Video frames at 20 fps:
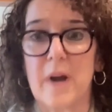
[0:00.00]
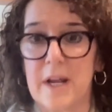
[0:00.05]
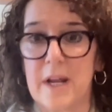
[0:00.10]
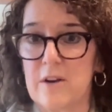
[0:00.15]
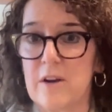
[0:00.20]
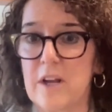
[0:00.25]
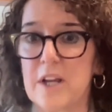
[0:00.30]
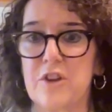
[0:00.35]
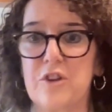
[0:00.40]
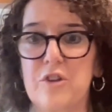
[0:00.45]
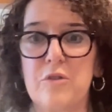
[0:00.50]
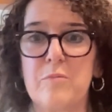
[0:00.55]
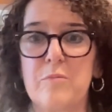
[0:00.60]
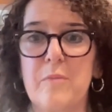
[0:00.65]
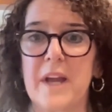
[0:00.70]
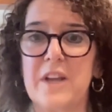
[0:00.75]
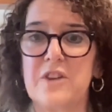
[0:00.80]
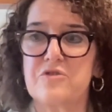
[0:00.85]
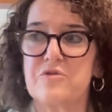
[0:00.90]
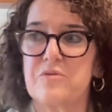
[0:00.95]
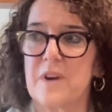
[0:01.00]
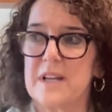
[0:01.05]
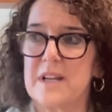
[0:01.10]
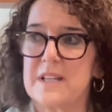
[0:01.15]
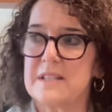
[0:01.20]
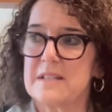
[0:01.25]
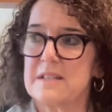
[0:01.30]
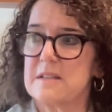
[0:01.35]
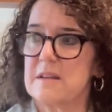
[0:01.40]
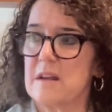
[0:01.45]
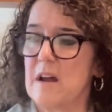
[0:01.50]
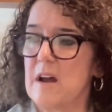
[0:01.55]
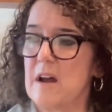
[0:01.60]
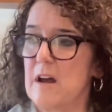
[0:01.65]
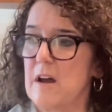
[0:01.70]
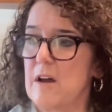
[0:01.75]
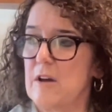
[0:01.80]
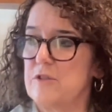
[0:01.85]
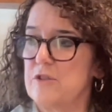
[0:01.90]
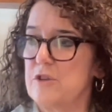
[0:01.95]
Right. Like you might trust
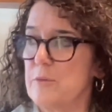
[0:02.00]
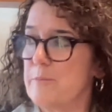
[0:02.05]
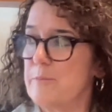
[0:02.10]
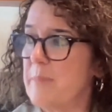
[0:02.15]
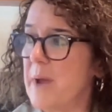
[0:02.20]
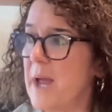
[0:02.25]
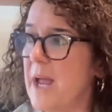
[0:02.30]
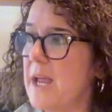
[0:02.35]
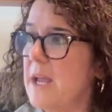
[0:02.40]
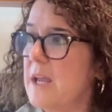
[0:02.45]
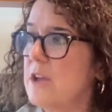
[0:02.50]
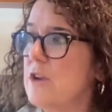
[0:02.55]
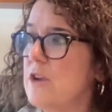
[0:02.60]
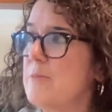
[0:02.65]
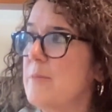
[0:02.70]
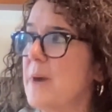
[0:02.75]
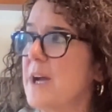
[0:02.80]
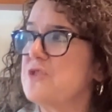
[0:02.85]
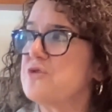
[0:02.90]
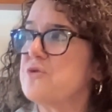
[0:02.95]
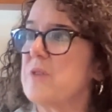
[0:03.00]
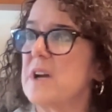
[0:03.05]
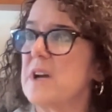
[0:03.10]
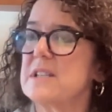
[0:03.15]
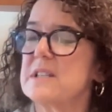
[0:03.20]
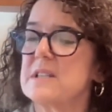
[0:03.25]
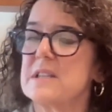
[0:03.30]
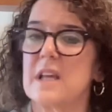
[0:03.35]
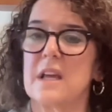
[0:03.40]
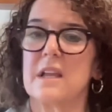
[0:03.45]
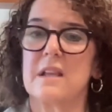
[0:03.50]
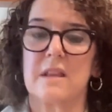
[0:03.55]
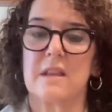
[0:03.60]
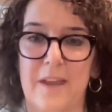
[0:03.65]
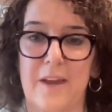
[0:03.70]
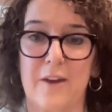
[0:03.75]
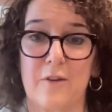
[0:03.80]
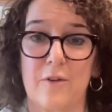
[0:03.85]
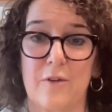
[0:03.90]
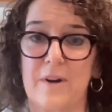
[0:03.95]
your bank. You might trust that
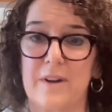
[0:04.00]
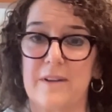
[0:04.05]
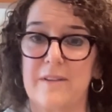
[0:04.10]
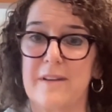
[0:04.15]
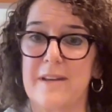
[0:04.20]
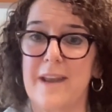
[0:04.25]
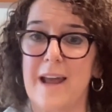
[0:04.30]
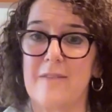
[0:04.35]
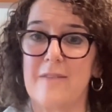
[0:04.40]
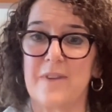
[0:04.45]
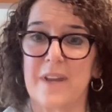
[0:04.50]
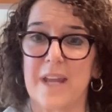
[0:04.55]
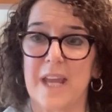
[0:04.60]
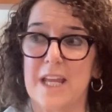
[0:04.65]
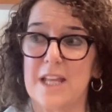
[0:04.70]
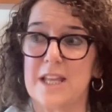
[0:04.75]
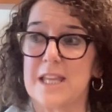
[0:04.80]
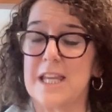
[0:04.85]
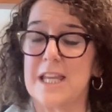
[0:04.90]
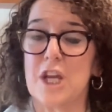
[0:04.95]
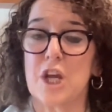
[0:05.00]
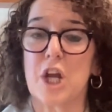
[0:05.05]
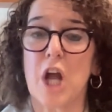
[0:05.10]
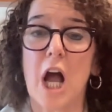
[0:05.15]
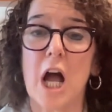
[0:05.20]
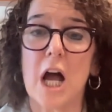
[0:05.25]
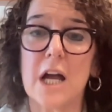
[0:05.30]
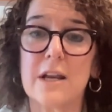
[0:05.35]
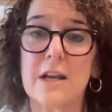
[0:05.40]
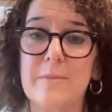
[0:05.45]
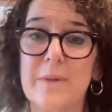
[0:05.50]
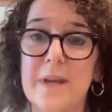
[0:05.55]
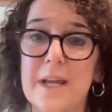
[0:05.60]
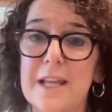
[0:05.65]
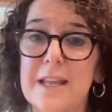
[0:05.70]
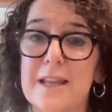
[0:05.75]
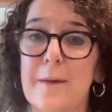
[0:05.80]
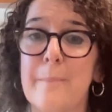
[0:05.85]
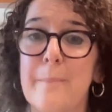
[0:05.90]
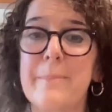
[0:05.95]
they are going to navigate the
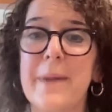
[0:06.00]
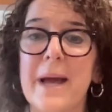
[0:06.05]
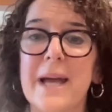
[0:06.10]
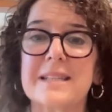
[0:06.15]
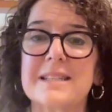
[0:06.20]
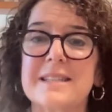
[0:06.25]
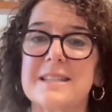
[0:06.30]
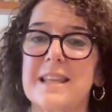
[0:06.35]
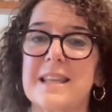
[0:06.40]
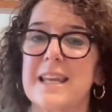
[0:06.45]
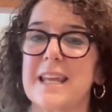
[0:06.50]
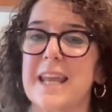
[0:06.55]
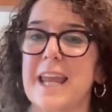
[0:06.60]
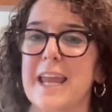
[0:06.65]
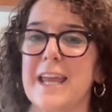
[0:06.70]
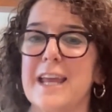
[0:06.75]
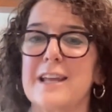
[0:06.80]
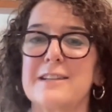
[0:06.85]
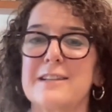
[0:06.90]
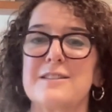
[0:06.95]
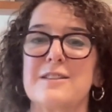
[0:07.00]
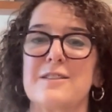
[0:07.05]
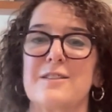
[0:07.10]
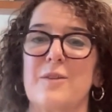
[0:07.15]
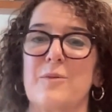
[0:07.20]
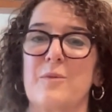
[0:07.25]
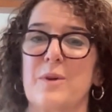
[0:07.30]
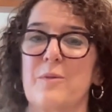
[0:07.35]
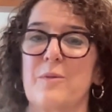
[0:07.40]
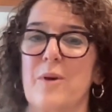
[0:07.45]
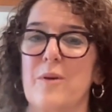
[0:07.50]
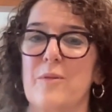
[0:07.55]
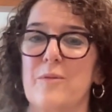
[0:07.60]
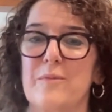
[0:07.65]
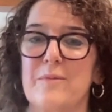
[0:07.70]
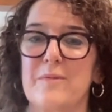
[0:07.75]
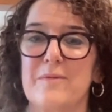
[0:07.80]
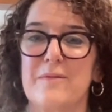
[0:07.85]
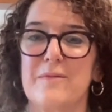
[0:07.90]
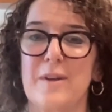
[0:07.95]
economy the best they can so that we
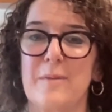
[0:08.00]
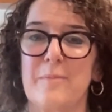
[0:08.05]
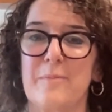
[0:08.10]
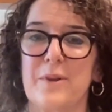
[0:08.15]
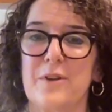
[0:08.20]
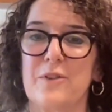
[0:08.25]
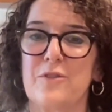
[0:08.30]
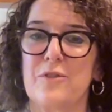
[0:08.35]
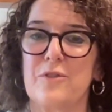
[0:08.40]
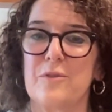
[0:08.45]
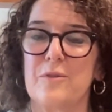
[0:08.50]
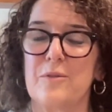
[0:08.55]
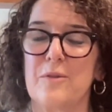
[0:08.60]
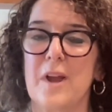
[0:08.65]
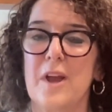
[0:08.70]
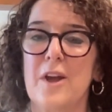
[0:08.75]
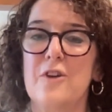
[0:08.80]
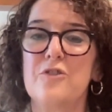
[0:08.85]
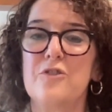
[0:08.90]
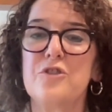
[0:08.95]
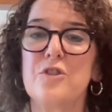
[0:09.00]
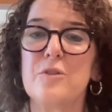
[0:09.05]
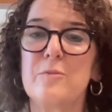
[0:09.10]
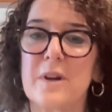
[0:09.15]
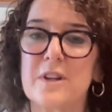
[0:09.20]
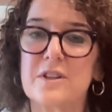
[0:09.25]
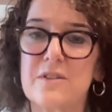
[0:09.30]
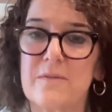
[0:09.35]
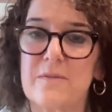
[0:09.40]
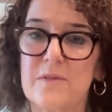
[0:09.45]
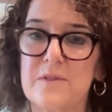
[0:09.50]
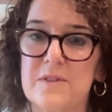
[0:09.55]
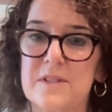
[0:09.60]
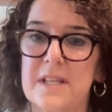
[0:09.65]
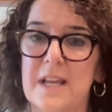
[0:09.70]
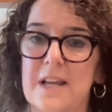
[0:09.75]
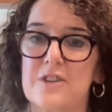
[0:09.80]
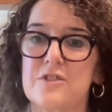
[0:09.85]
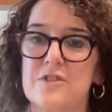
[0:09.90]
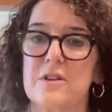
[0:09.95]
won't dip into too much of
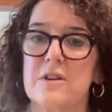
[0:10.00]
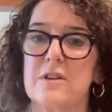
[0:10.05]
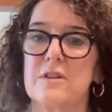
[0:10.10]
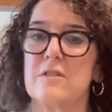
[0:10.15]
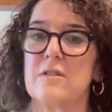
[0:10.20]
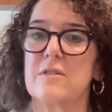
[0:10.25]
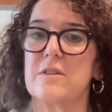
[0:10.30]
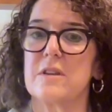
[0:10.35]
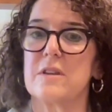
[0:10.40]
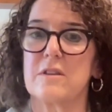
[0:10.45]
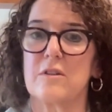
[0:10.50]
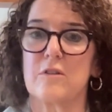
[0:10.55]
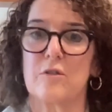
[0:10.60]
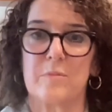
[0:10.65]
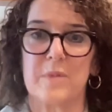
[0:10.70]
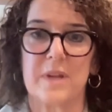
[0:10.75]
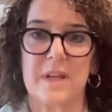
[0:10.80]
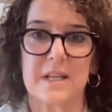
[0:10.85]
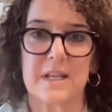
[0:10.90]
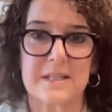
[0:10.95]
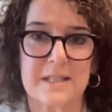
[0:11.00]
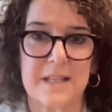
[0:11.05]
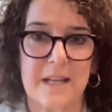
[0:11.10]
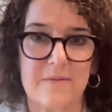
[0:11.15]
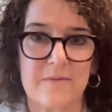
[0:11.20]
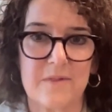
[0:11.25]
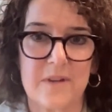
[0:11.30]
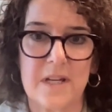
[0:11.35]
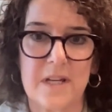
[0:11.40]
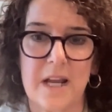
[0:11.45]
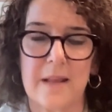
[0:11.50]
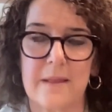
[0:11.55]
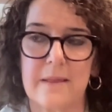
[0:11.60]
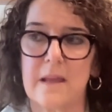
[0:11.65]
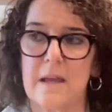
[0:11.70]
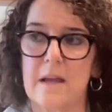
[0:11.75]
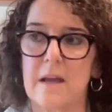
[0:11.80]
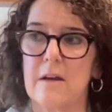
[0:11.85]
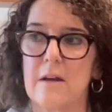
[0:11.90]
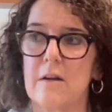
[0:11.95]
recession, or that there would be a safety net
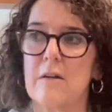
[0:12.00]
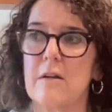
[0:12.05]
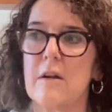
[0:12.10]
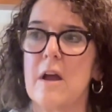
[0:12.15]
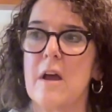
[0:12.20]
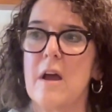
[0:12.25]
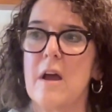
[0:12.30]
there.